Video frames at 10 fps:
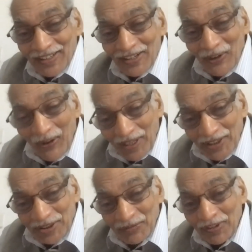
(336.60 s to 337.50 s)

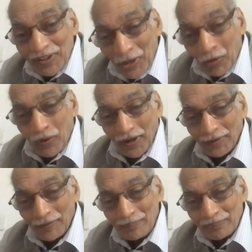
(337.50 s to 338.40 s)
knowledge we
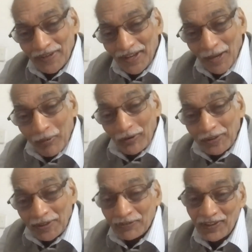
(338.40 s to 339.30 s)
require
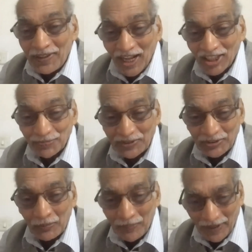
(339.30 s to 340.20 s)
about different
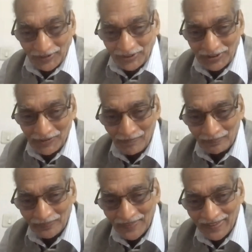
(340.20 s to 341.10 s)
aspects of bridge?
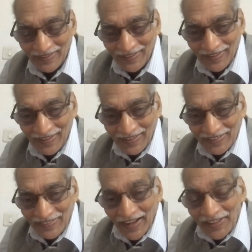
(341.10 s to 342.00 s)

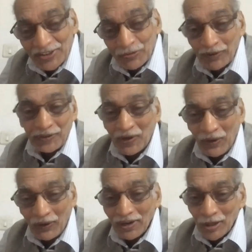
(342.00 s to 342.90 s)
That is what we
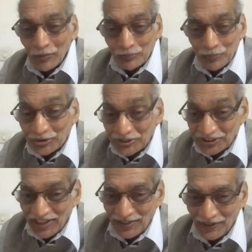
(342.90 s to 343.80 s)
call
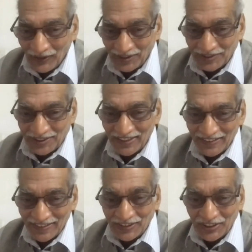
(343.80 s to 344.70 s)
procedural knowledge.
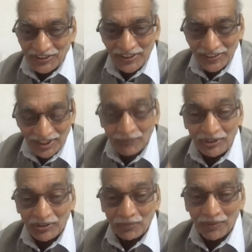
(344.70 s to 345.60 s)
It is
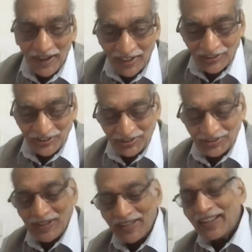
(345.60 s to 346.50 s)
something to be
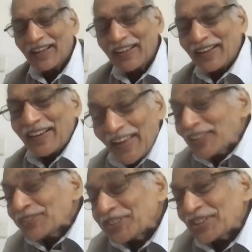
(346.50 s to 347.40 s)
assessed.
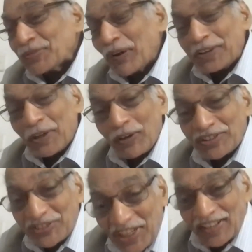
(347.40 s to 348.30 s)
Next is what we call
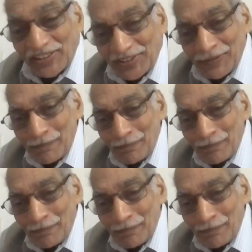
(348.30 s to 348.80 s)
skills.